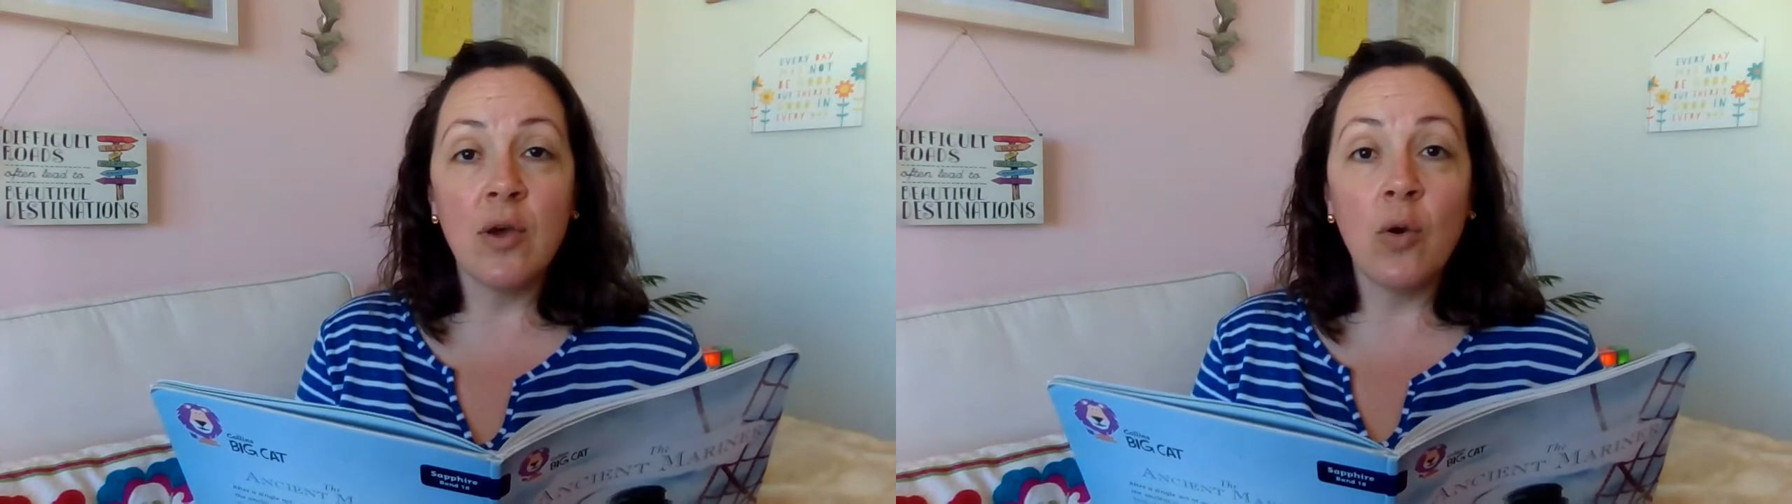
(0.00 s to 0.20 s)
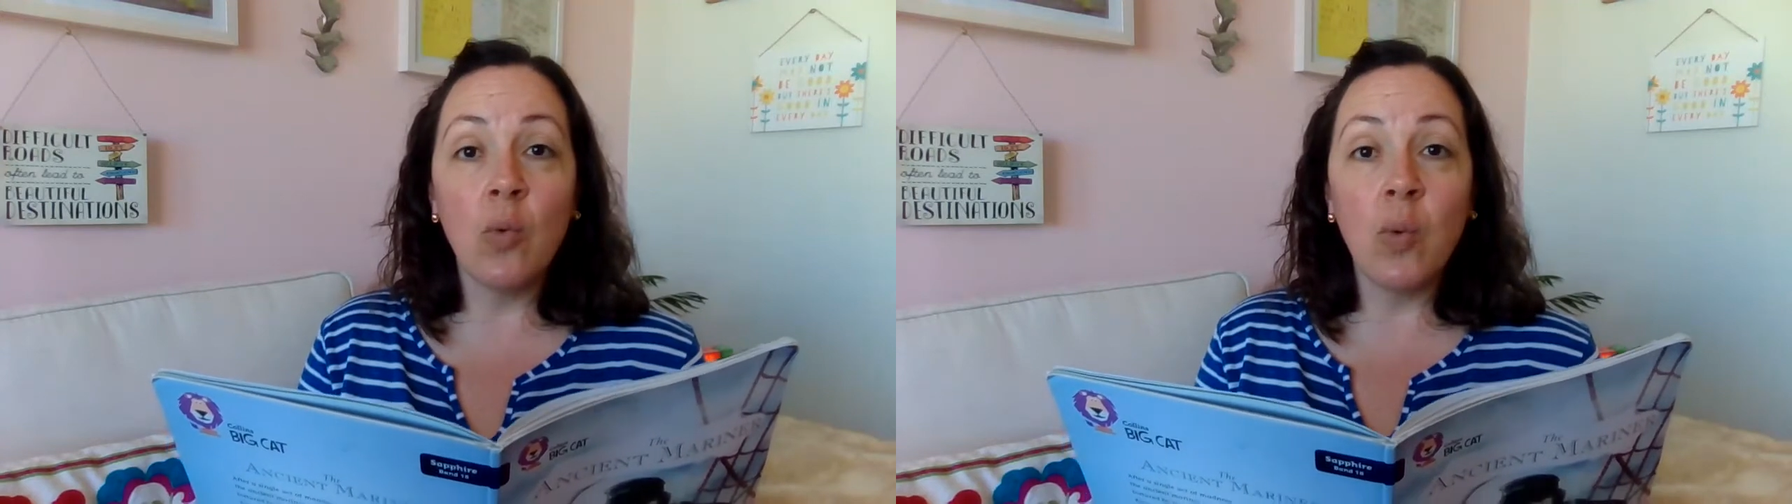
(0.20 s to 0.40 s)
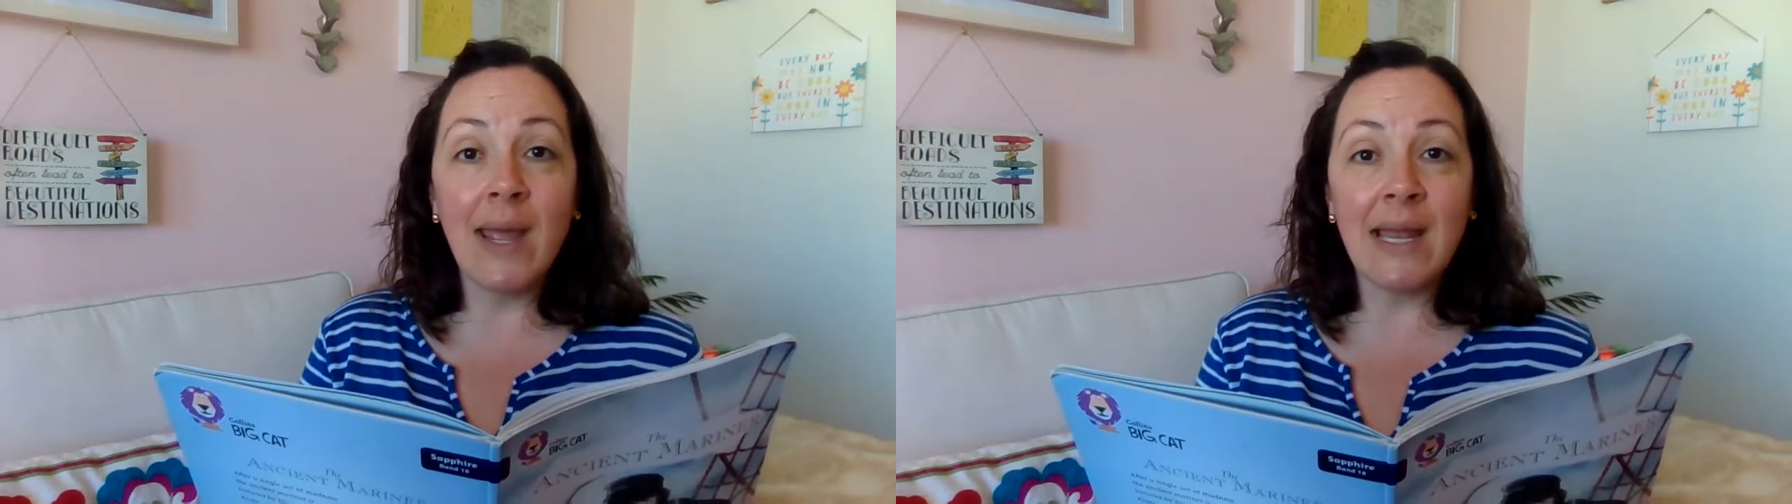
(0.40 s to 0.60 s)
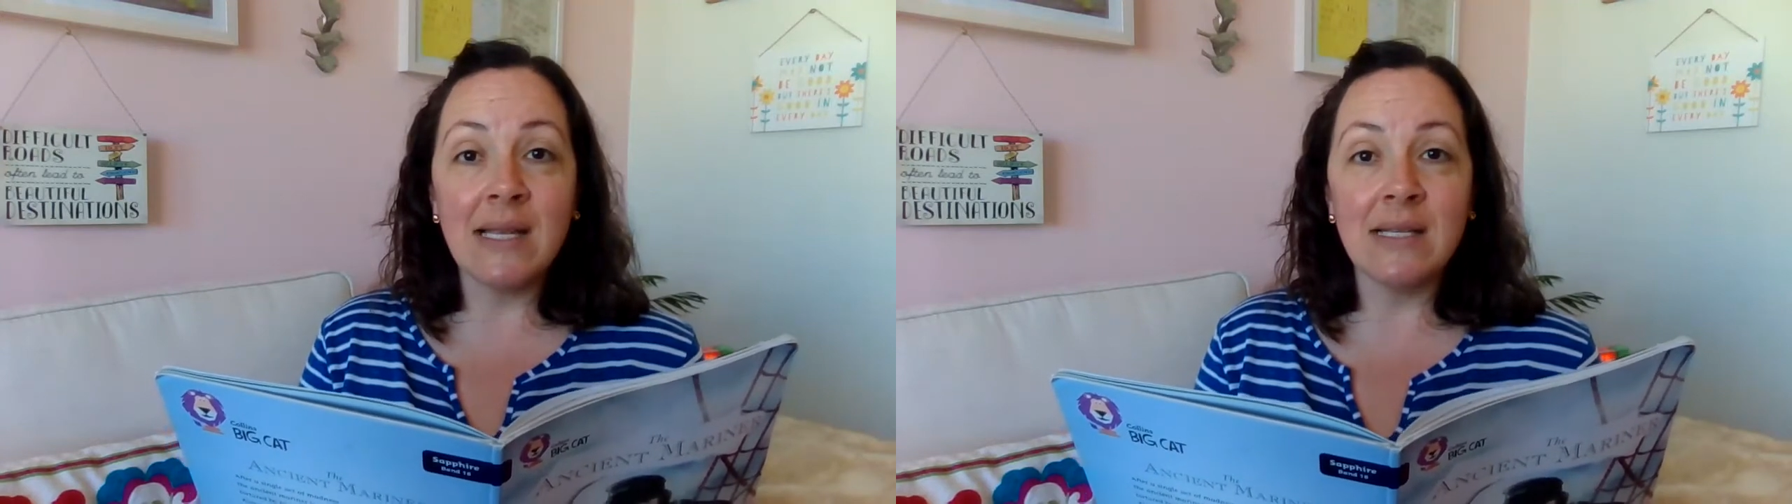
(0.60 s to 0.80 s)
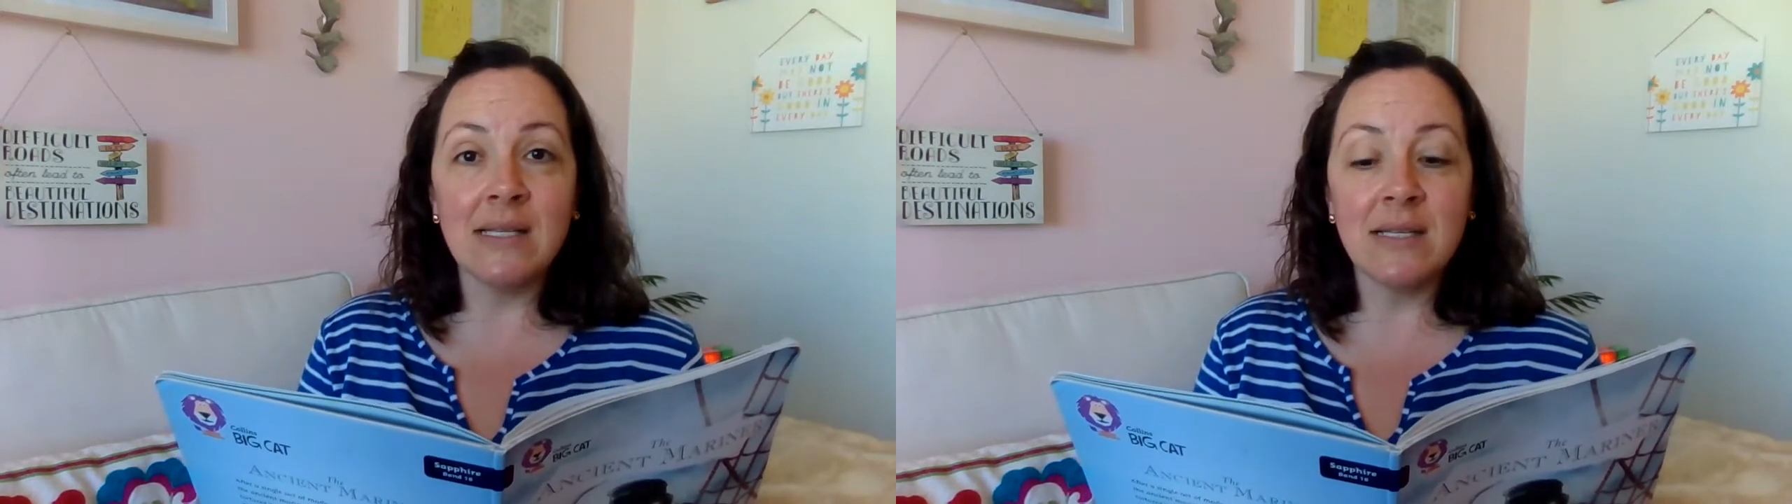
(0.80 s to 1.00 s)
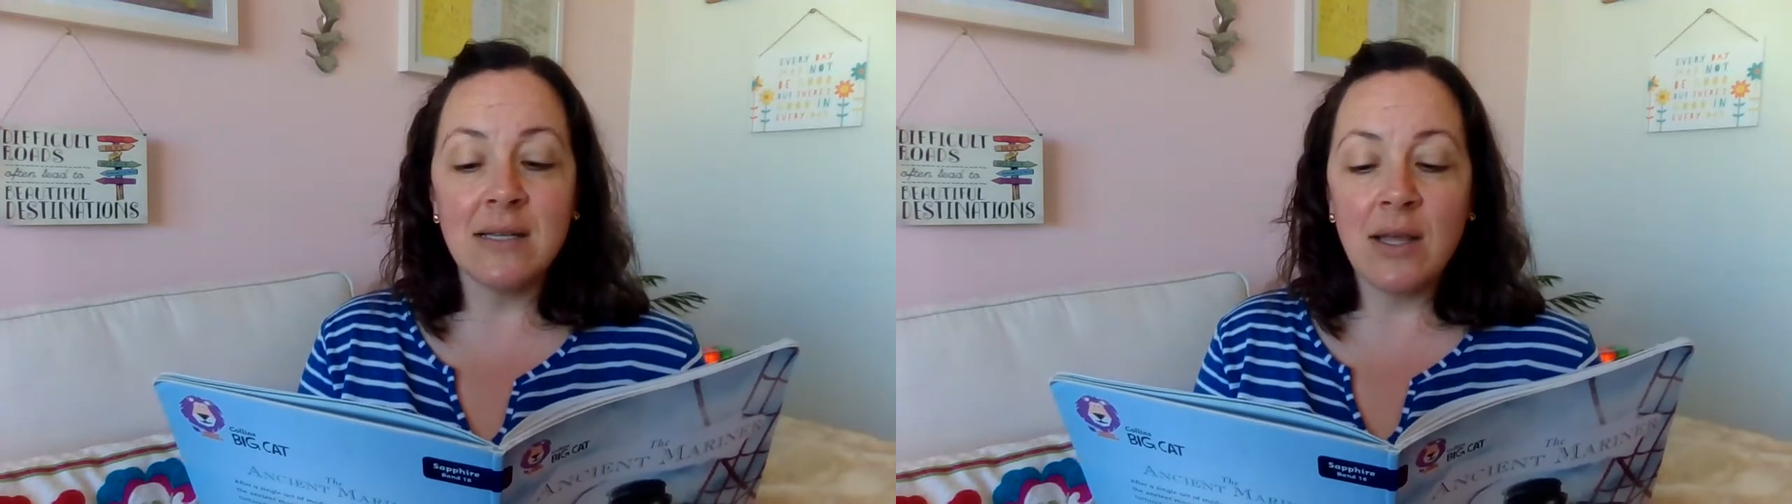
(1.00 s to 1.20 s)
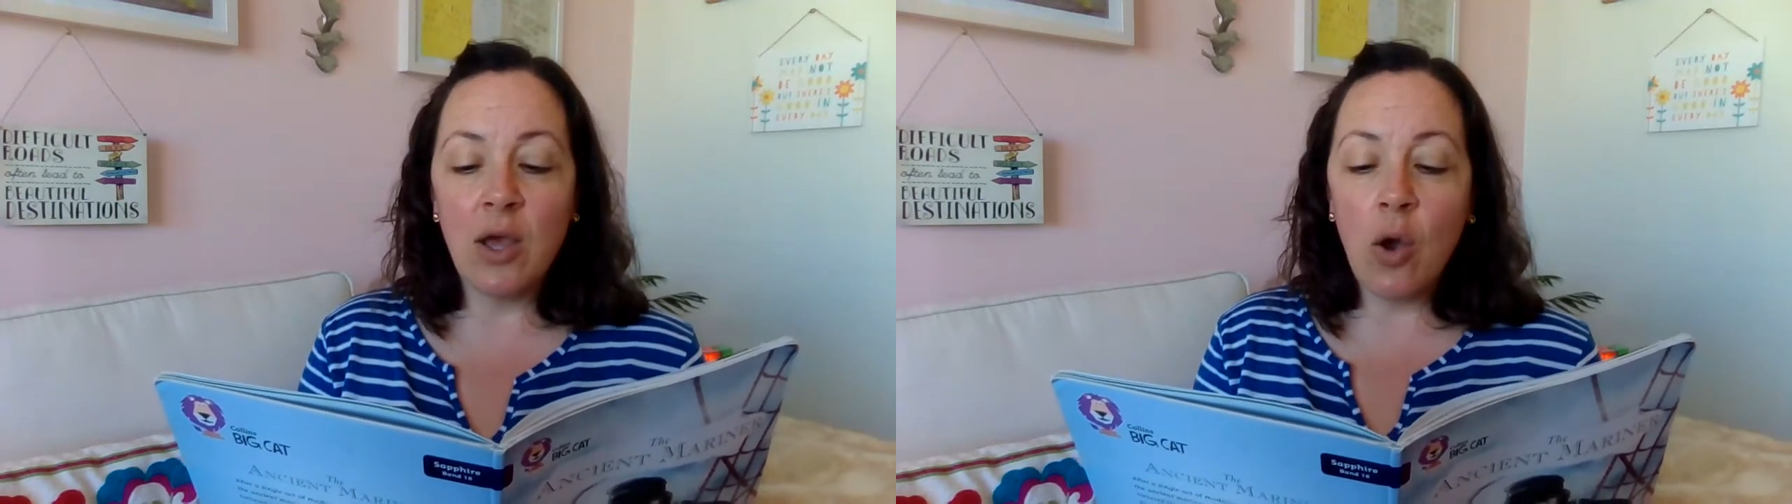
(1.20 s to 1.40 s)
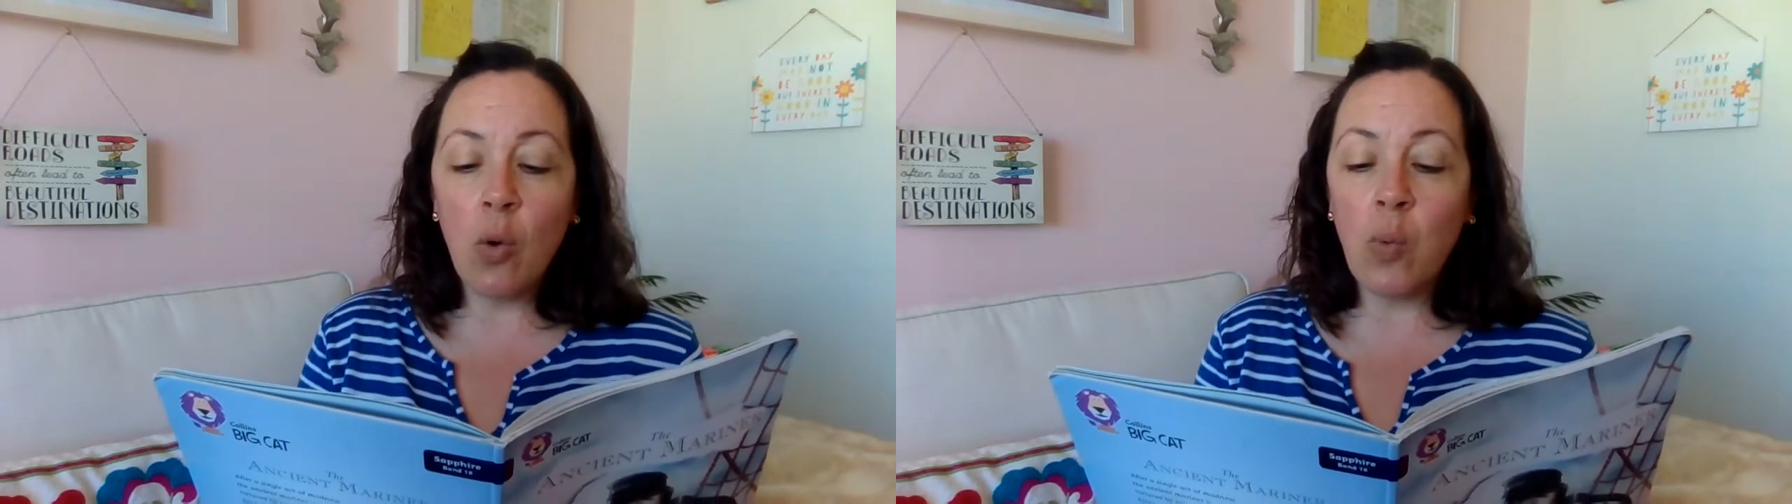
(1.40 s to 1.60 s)
Wind
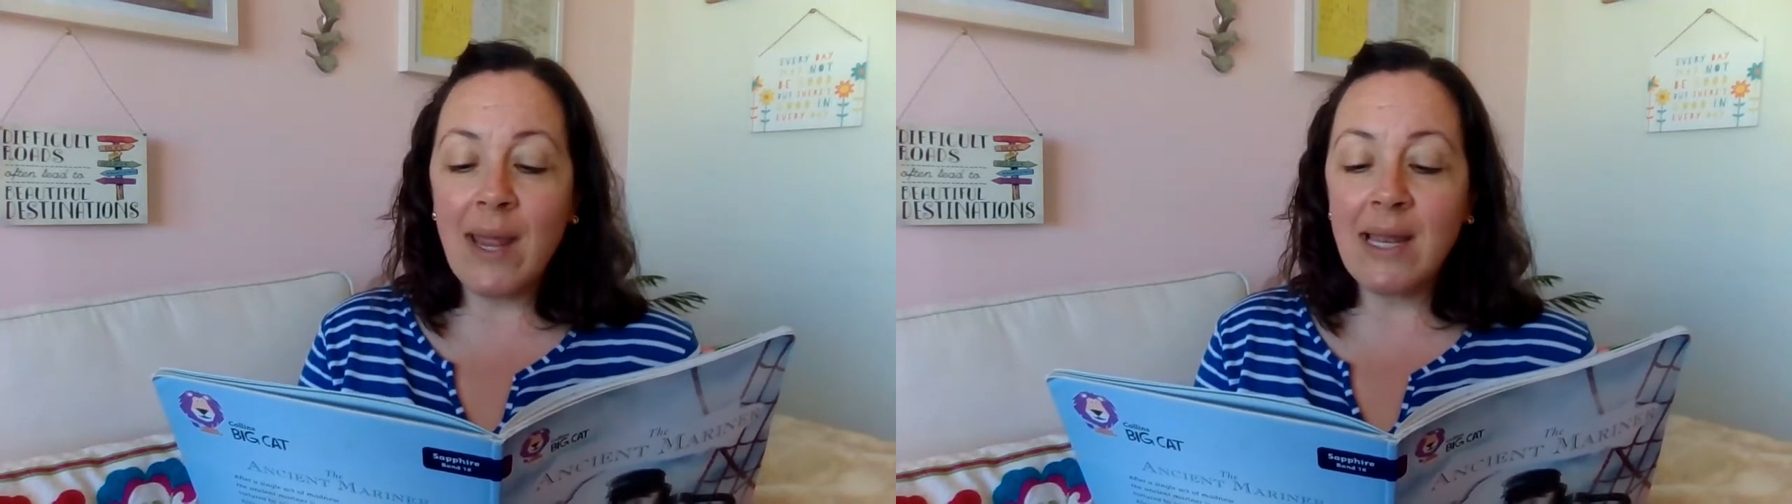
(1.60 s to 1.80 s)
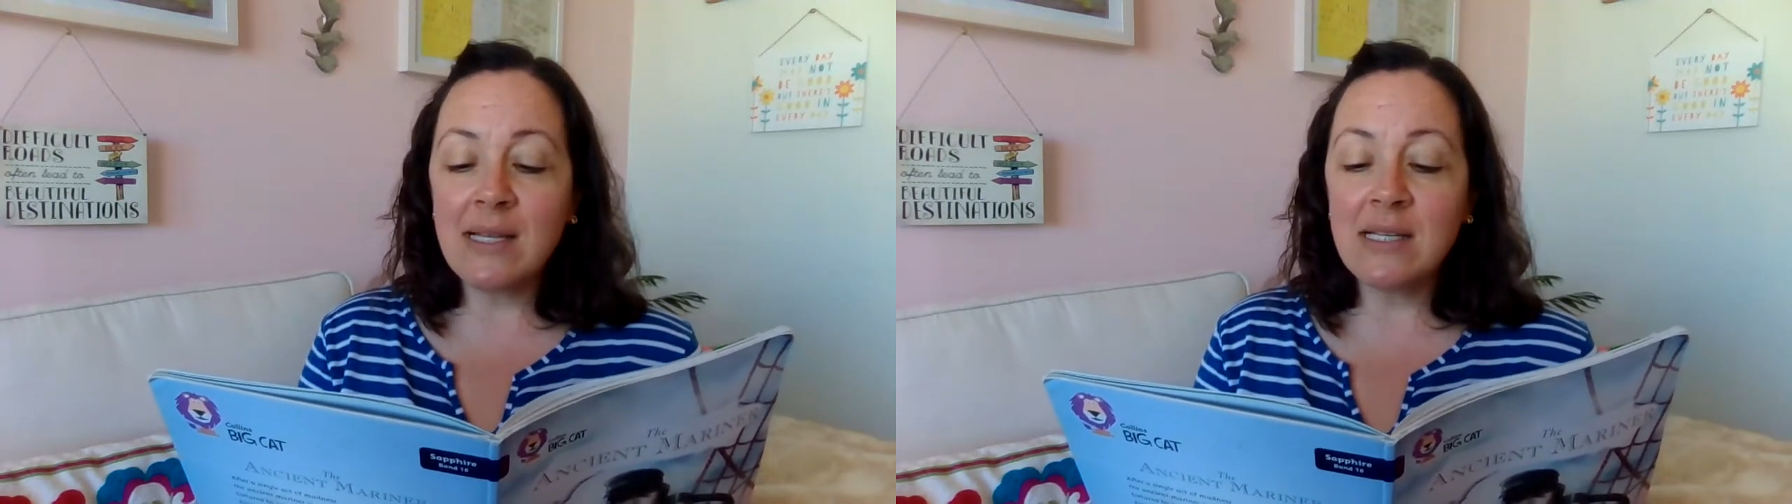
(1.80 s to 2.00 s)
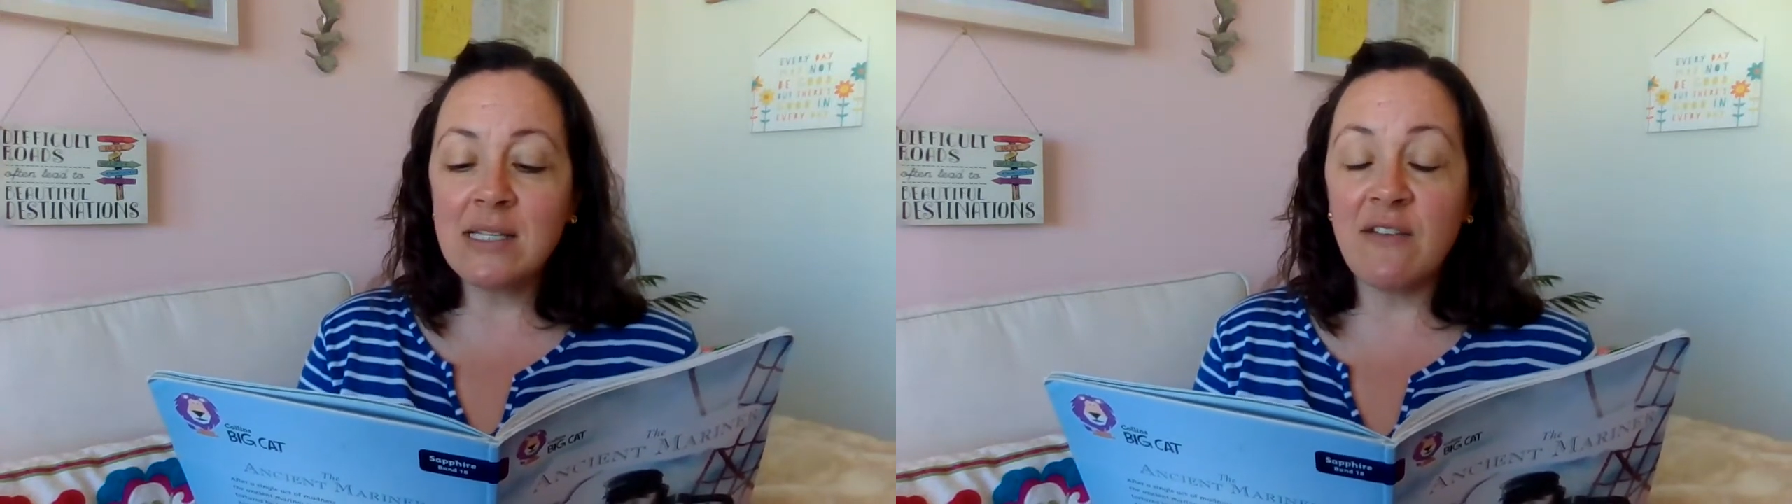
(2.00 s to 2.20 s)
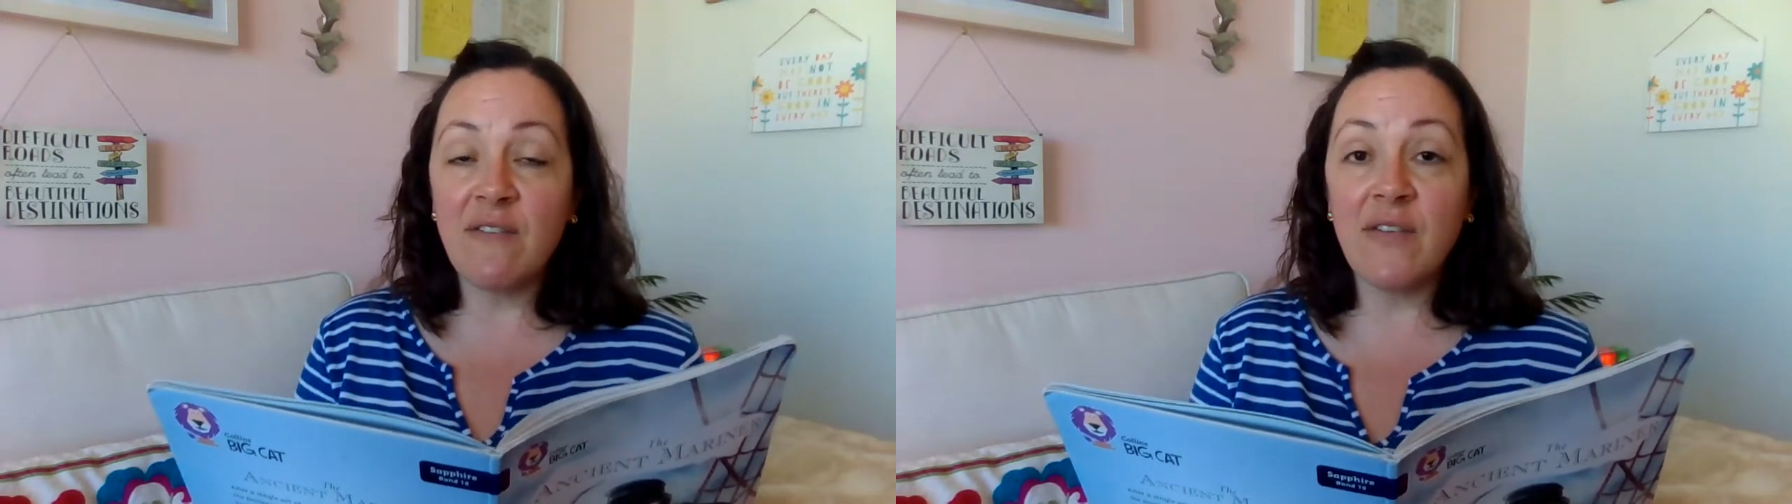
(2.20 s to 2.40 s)
to